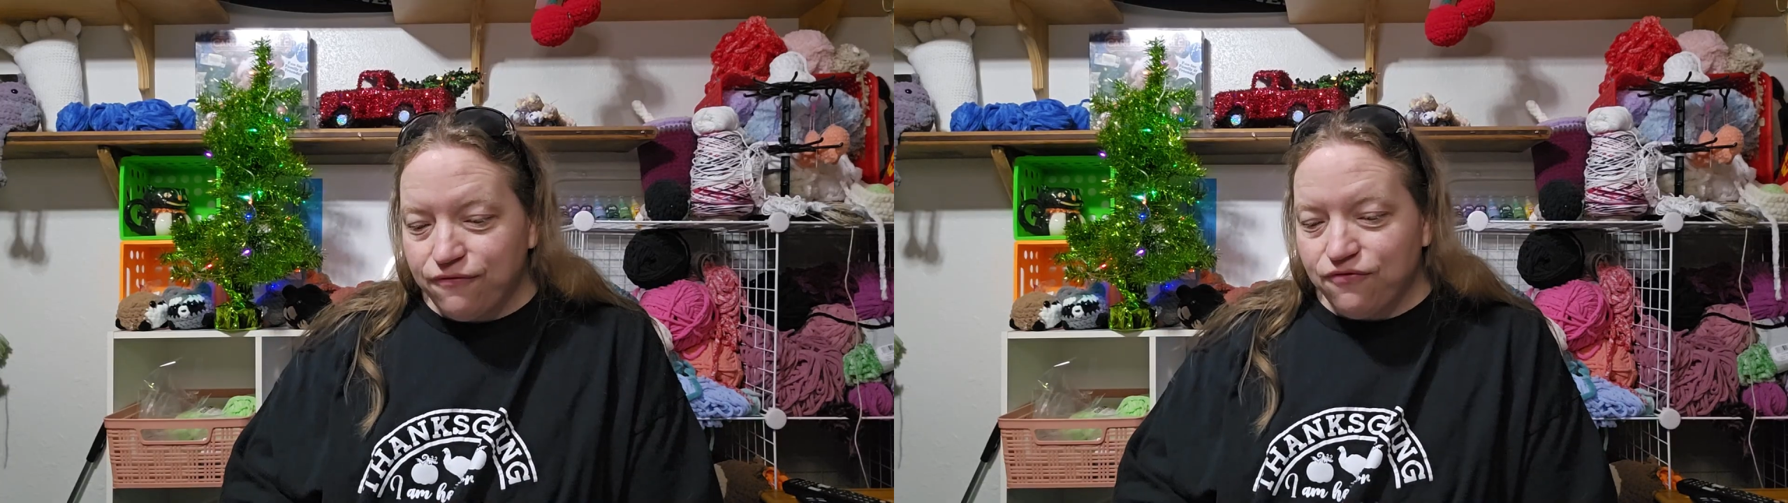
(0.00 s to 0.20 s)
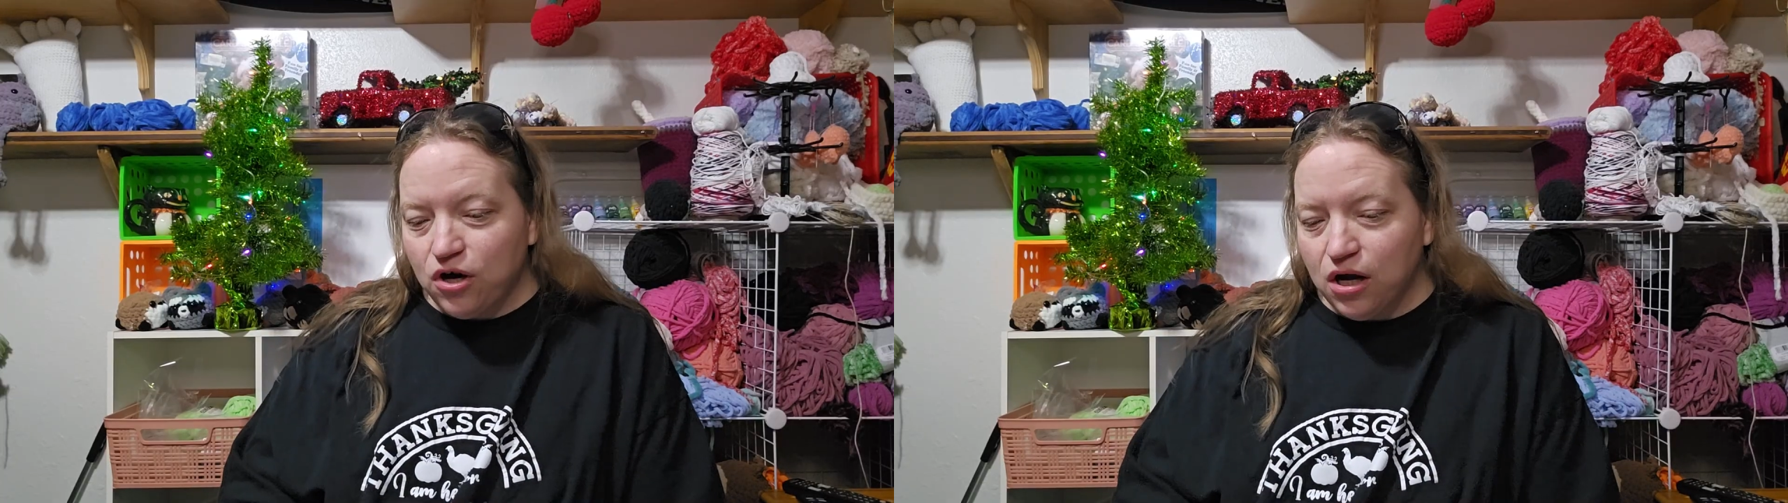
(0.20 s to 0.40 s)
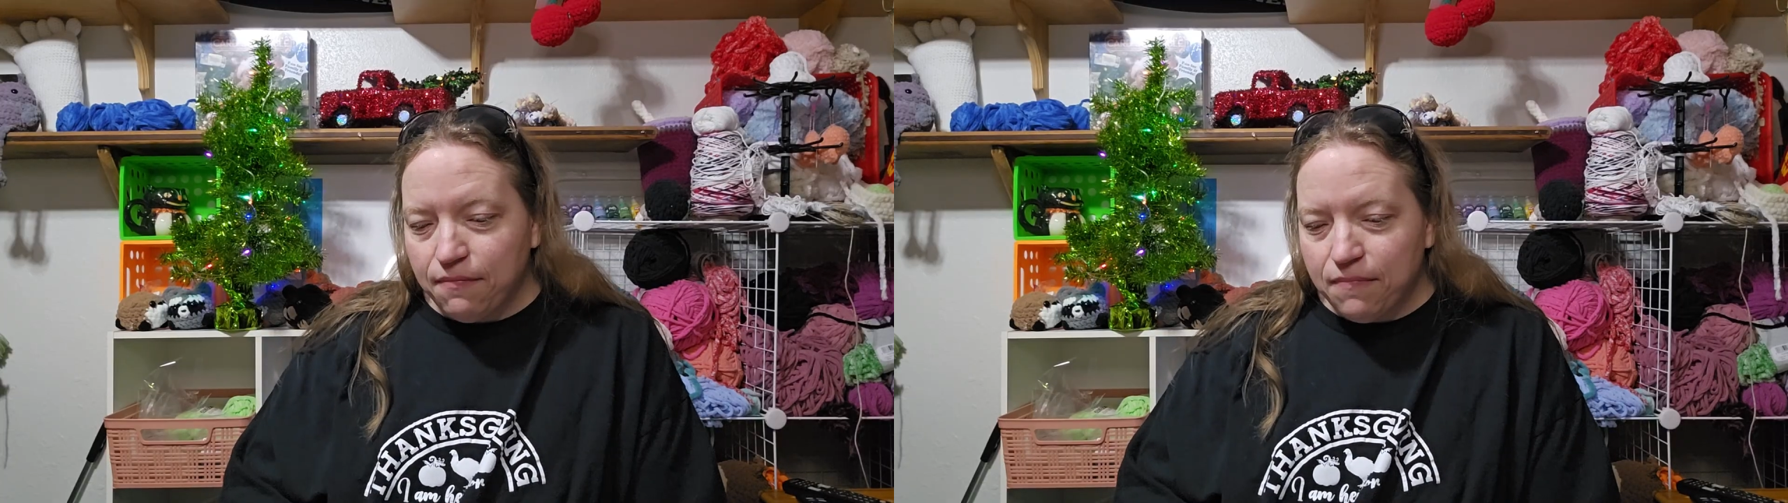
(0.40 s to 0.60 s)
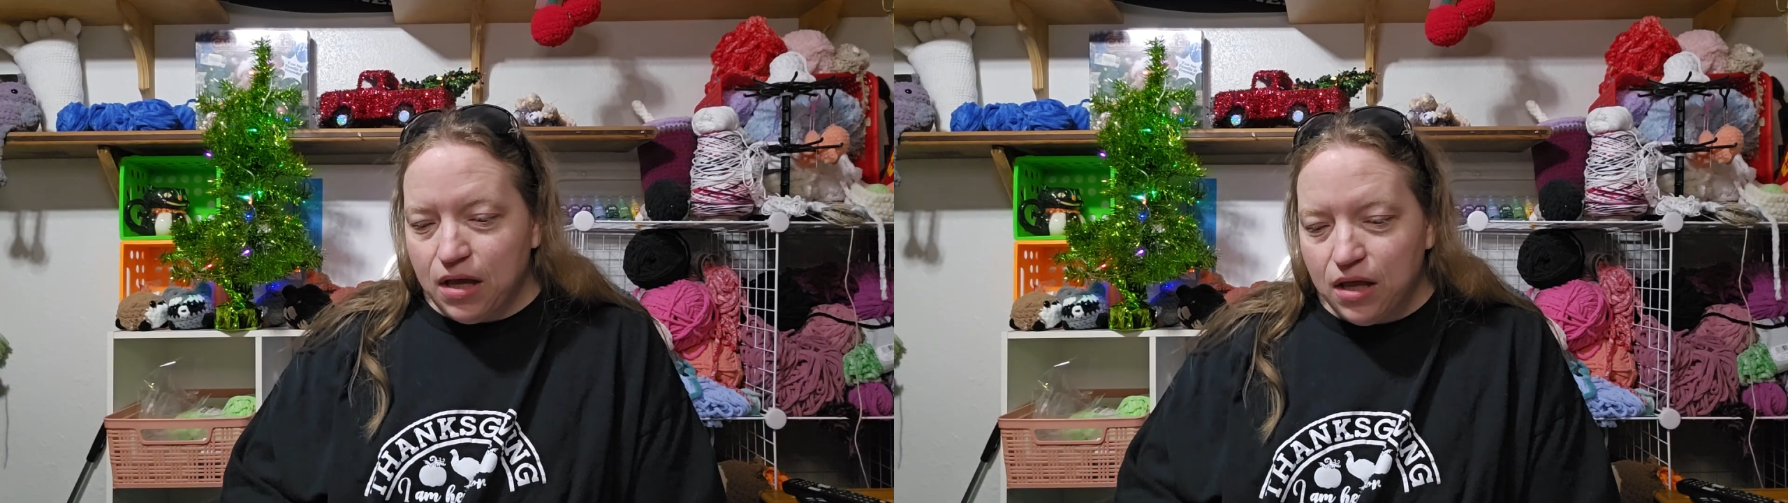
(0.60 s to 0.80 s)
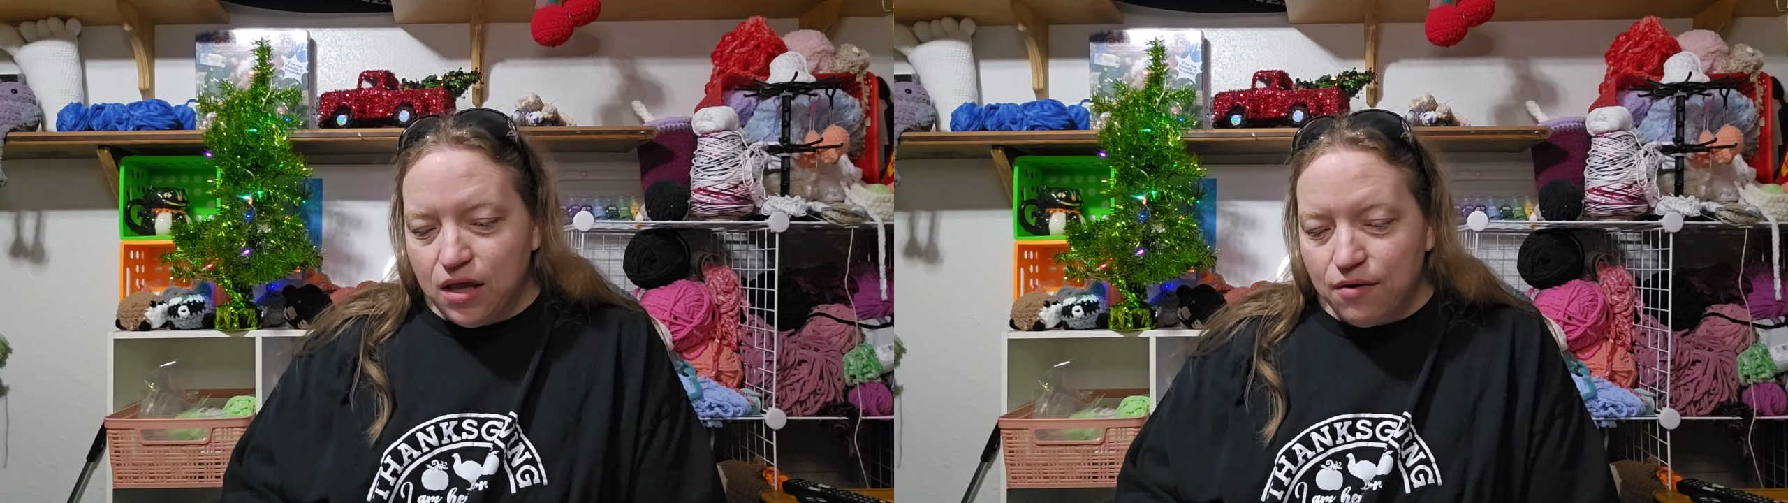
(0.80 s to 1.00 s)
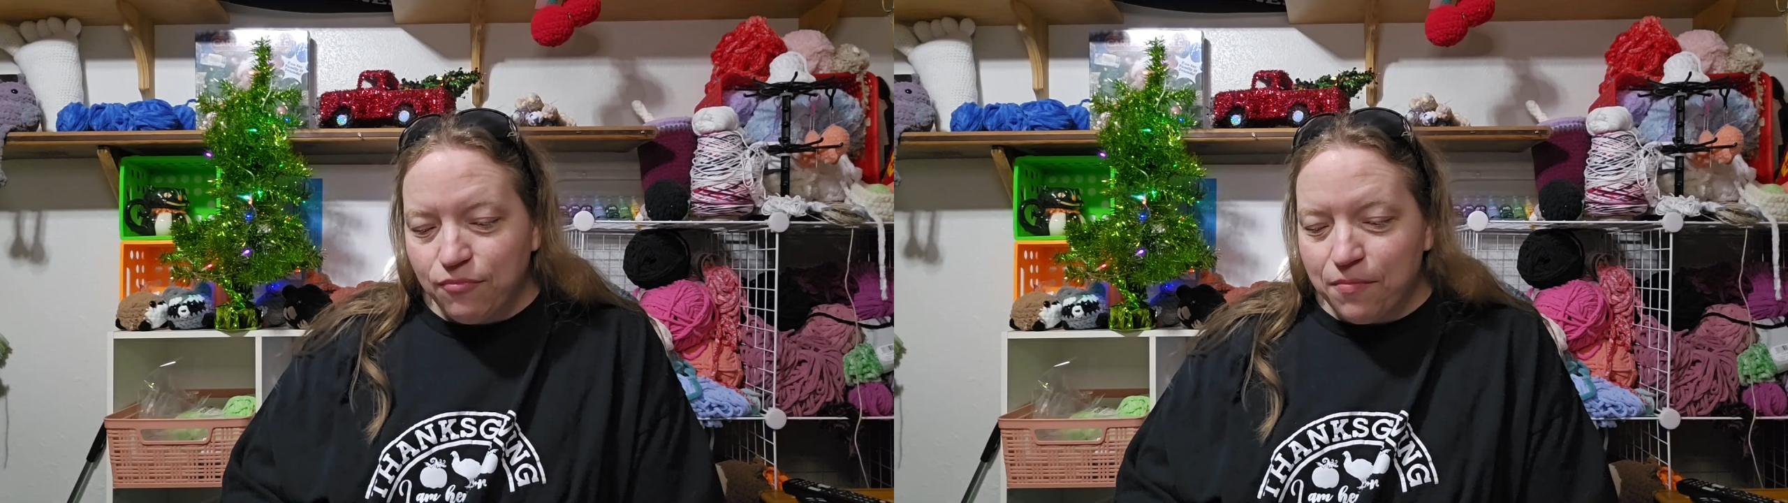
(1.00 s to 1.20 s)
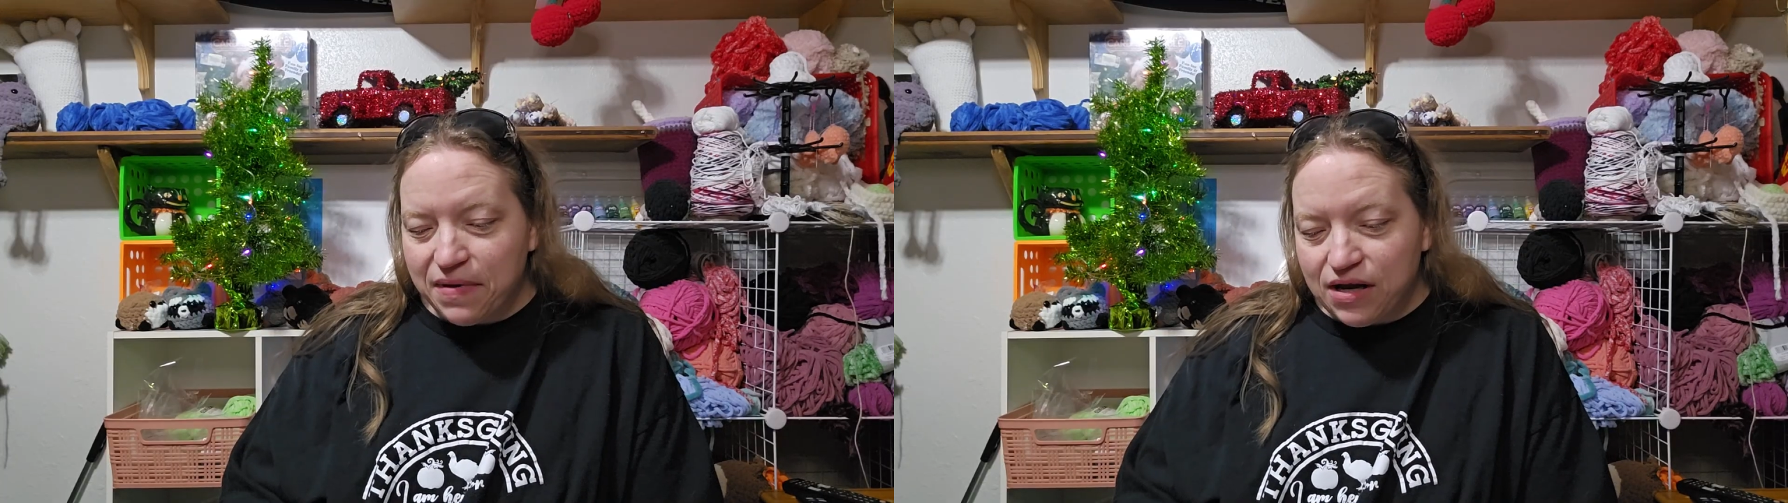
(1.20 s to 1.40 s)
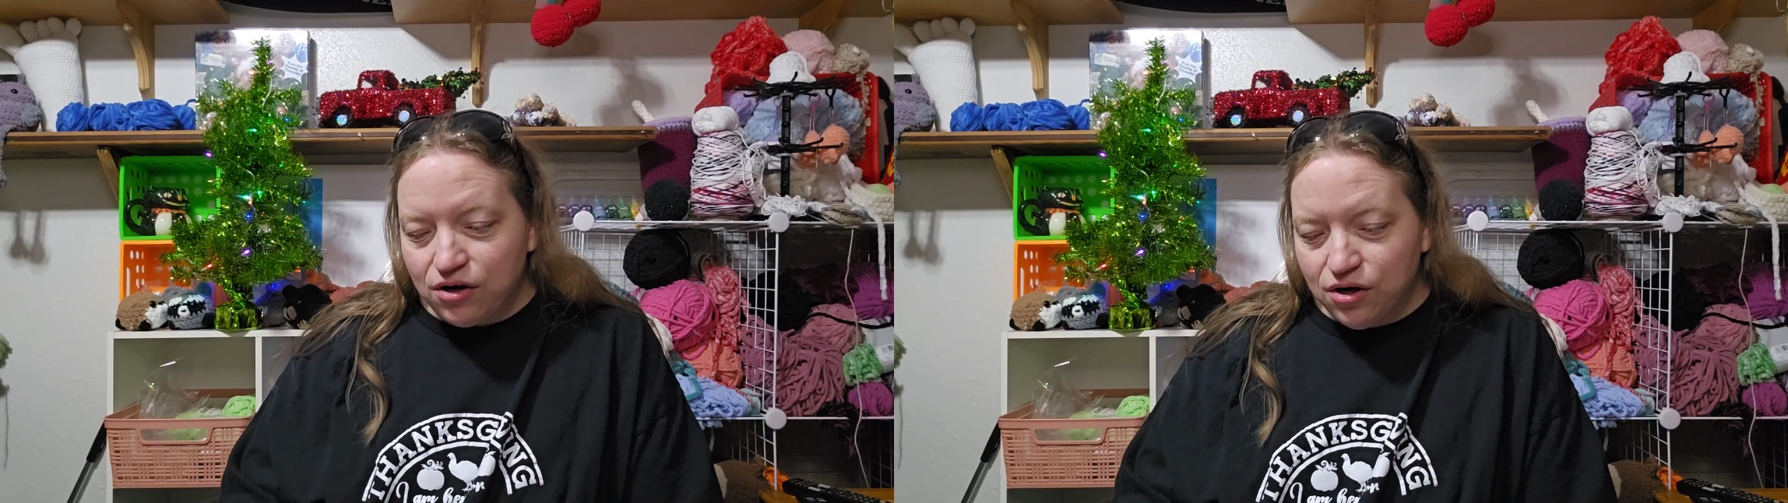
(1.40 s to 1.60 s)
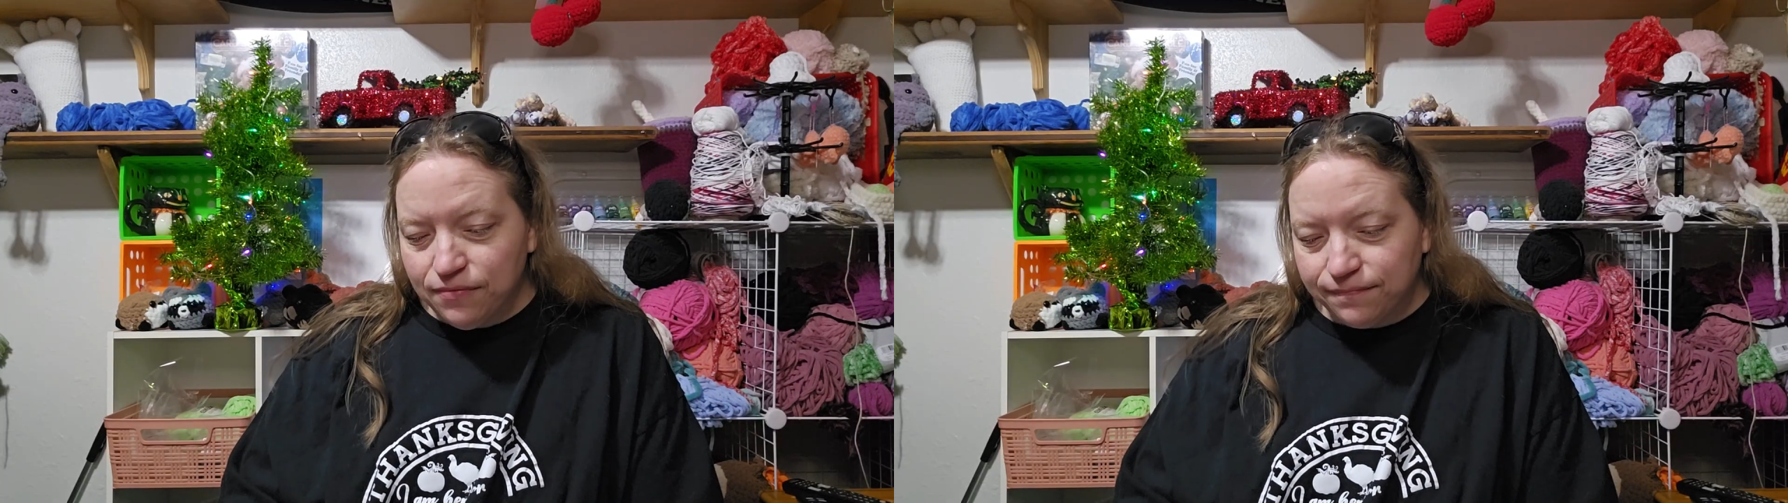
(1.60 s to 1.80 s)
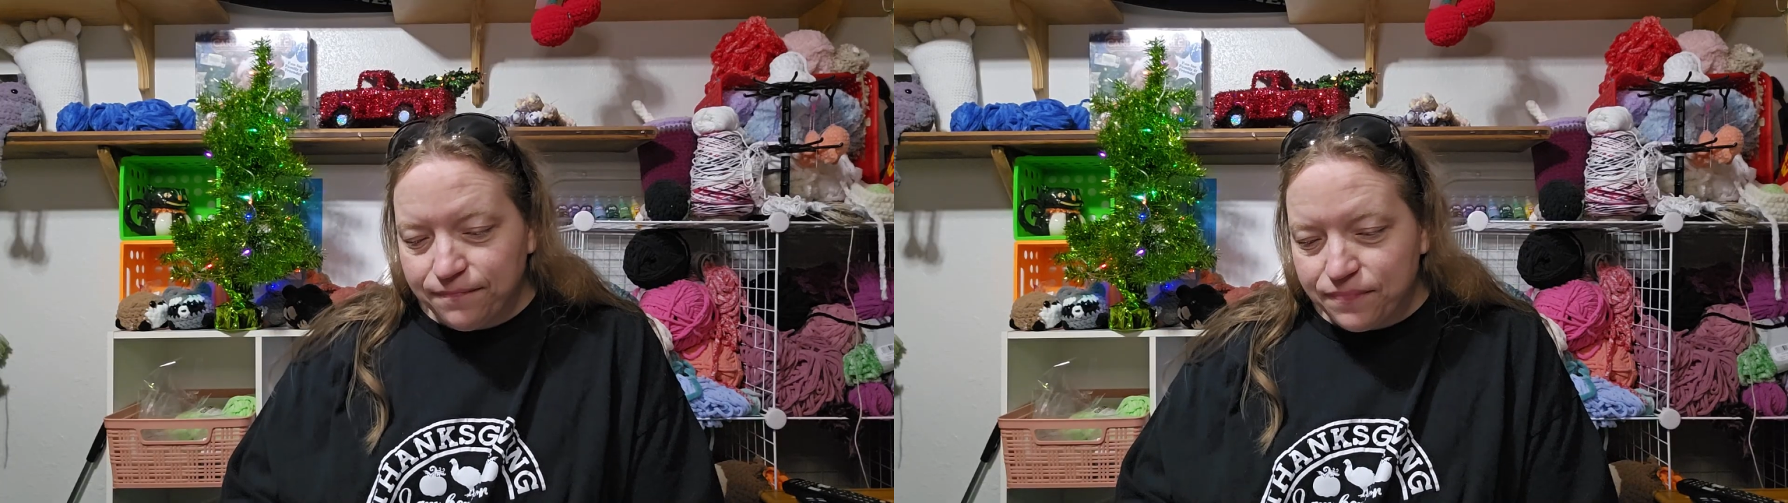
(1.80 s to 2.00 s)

from Premier.